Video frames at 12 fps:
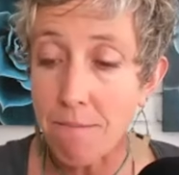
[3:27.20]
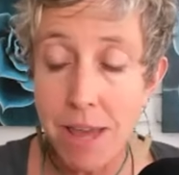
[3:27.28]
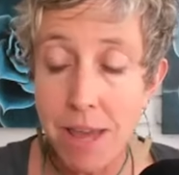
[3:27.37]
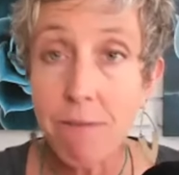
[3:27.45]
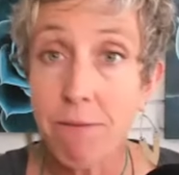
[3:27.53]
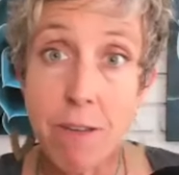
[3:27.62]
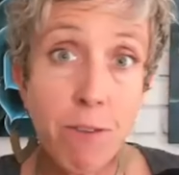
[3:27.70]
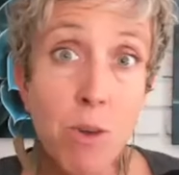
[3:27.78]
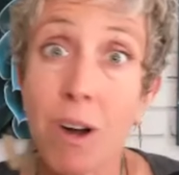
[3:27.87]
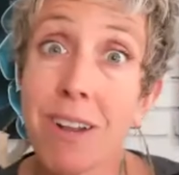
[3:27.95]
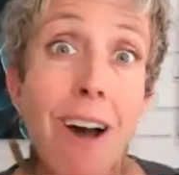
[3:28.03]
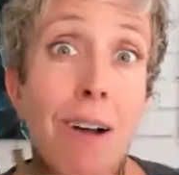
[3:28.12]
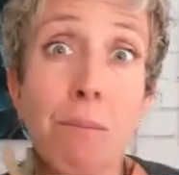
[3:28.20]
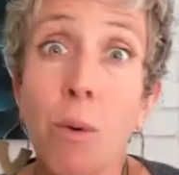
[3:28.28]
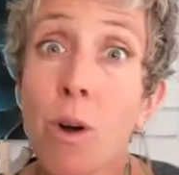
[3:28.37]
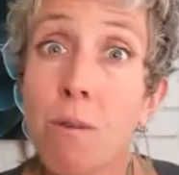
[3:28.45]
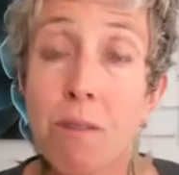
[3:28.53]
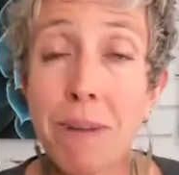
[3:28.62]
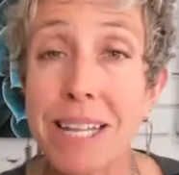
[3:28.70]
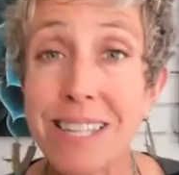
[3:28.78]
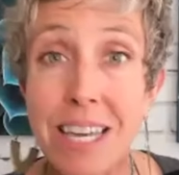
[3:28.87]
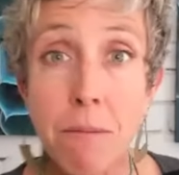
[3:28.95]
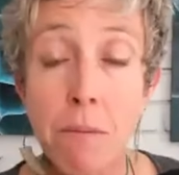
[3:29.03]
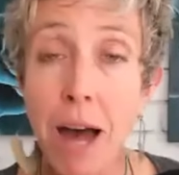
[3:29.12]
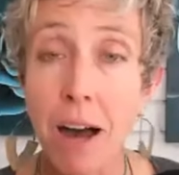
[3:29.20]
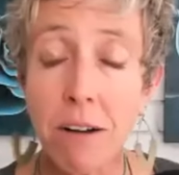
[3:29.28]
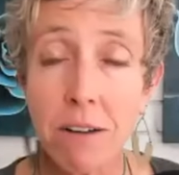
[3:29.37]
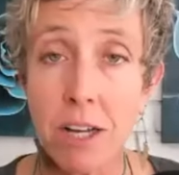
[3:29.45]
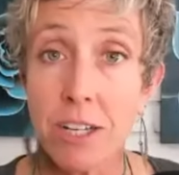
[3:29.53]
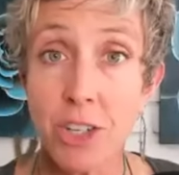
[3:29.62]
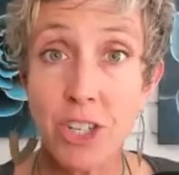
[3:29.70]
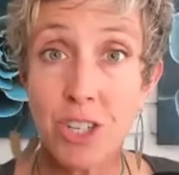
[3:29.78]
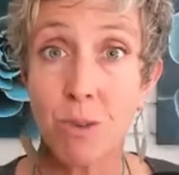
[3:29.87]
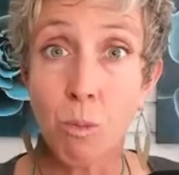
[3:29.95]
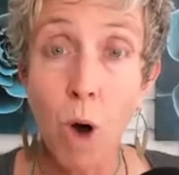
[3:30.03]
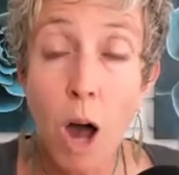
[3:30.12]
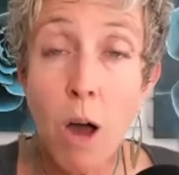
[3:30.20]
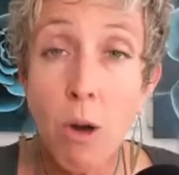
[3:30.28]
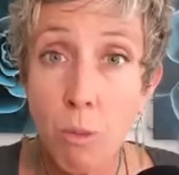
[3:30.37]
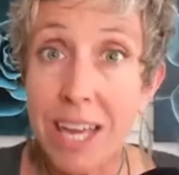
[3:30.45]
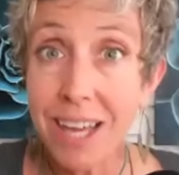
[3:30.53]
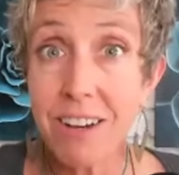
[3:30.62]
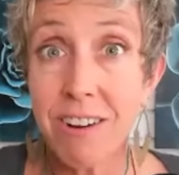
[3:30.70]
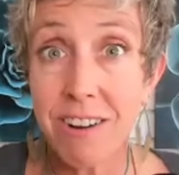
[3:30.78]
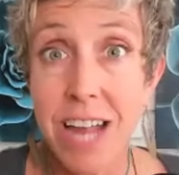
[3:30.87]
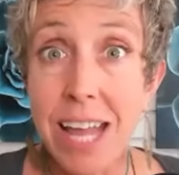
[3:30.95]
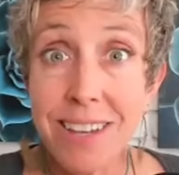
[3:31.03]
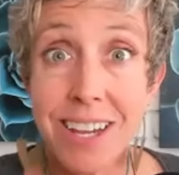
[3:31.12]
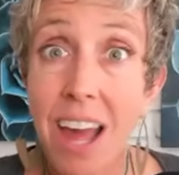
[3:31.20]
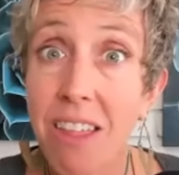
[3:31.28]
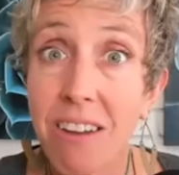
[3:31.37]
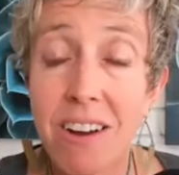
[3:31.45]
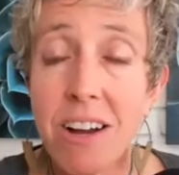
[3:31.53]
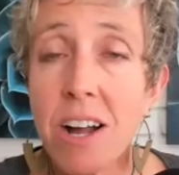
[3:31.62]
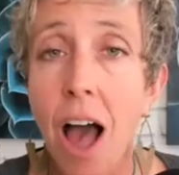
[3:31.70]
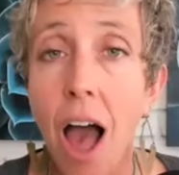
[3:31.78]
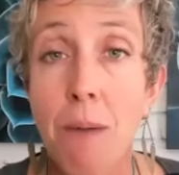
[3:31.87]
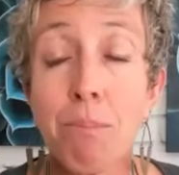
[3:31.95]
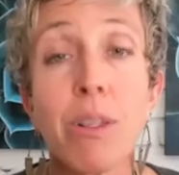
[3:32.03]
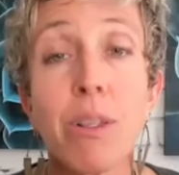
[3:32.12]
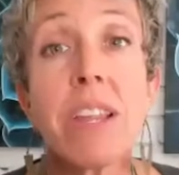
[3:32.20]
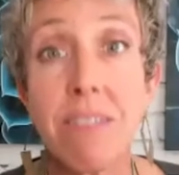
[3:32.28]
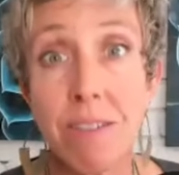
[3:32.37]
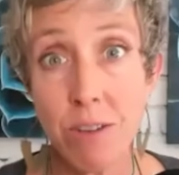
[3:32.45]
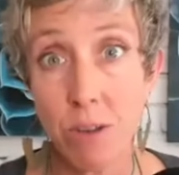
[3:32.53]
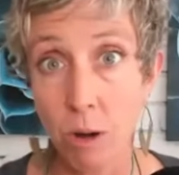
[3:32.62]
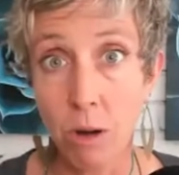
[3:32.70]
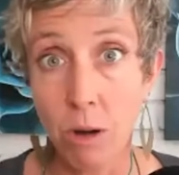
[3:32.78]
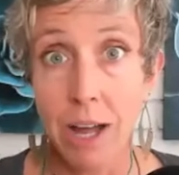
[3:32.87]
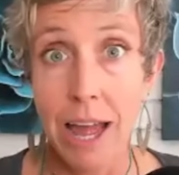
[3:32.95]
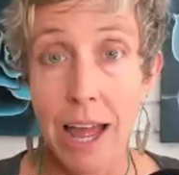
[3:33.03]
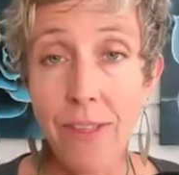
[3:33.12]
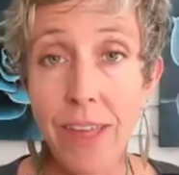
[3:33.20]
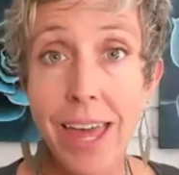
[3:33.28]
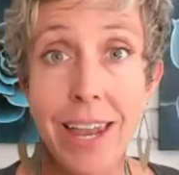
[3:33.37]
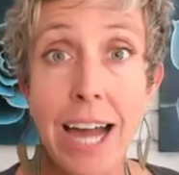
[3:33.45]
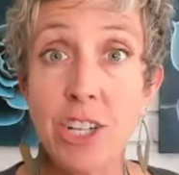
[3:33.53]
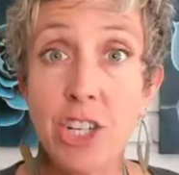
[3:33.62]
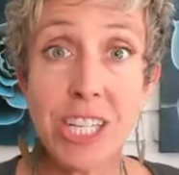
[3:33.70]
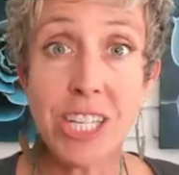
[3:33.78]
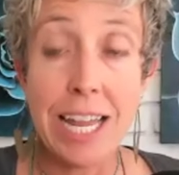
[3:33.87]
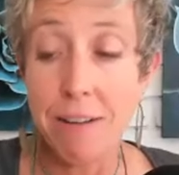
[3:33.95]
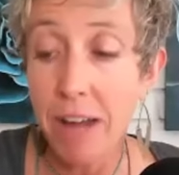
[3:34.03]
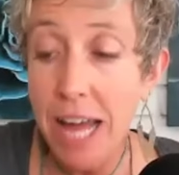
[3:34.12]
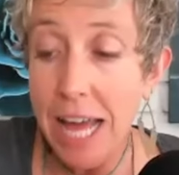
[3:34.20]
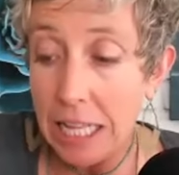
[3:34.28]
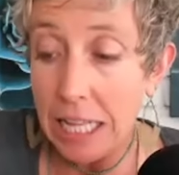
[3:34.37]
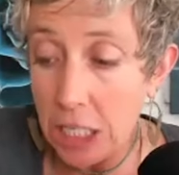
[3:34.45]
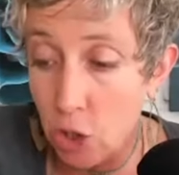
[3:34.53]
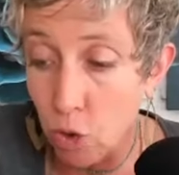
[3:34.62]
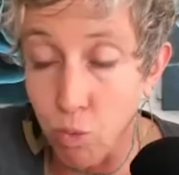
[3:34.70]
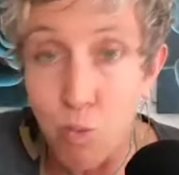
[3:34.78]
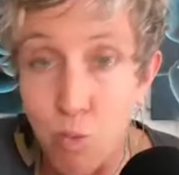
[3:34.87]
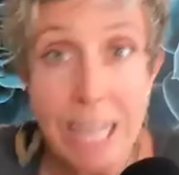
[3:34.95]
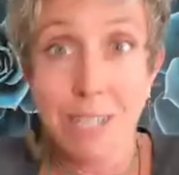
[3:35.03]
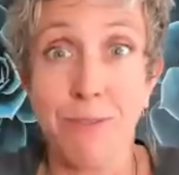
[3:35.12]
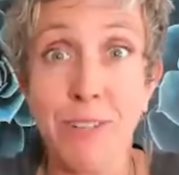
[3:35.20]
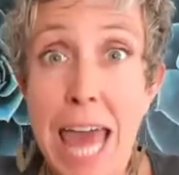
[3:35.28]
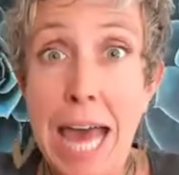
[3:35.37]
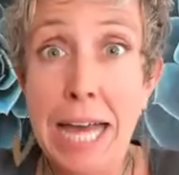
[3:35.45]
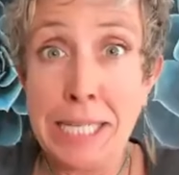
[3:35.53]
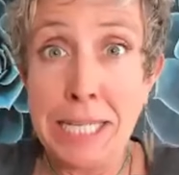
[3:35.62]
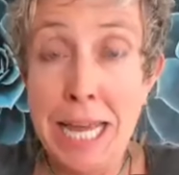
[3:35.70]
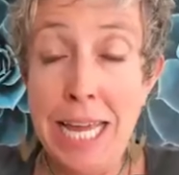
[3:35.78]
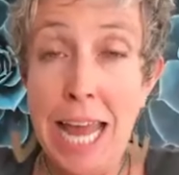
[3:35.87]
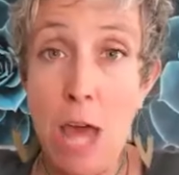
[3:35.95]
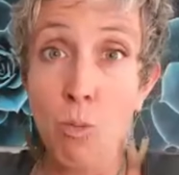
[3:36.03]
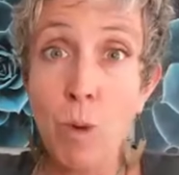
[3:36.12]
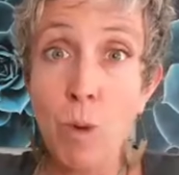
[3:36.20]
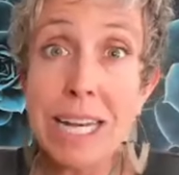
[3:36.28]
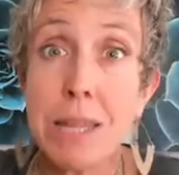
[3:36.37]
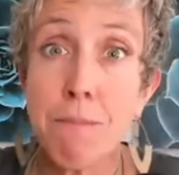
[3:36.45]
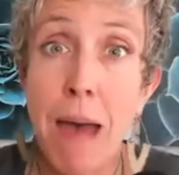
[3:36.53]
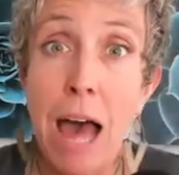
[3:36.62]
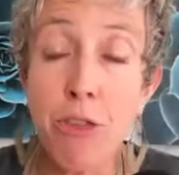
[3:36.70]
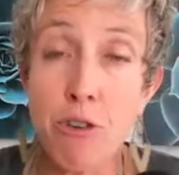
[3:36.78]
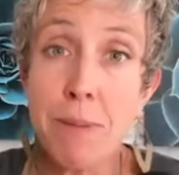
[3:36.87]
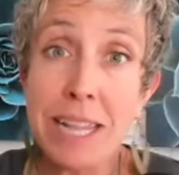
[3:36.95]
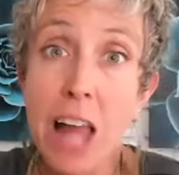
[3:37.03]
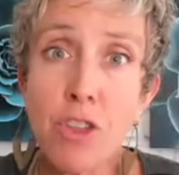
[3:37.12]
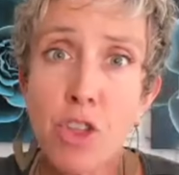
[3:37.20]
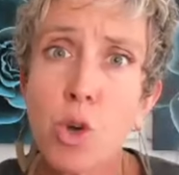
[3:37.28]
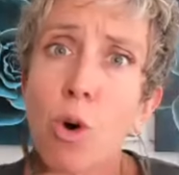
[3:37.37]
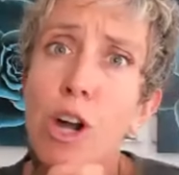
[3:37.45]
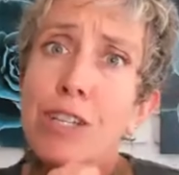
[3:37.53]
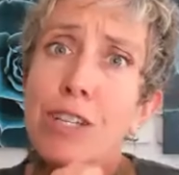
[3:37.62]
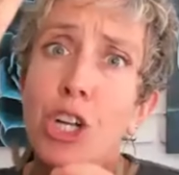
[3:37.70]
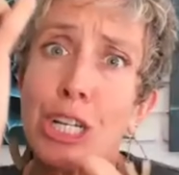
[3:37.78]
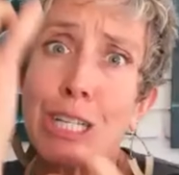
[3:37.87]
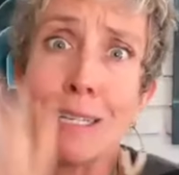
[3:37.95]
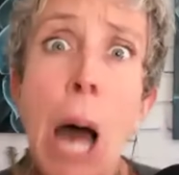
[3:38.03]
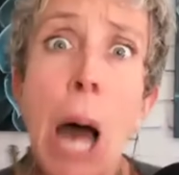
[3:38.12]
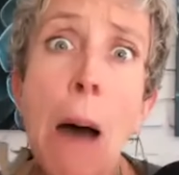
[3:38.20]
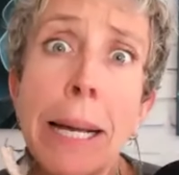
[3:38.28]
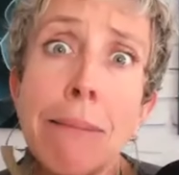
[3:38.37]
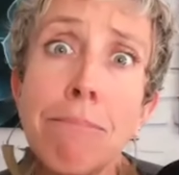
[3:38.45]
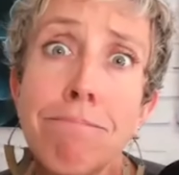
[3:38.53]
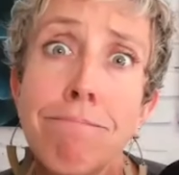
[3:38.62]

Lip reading: if you want to talk more with my team about just what we can create together, please do." And then I just kind of gracefully exited and went into the bathroom and locked the door and started sobbing.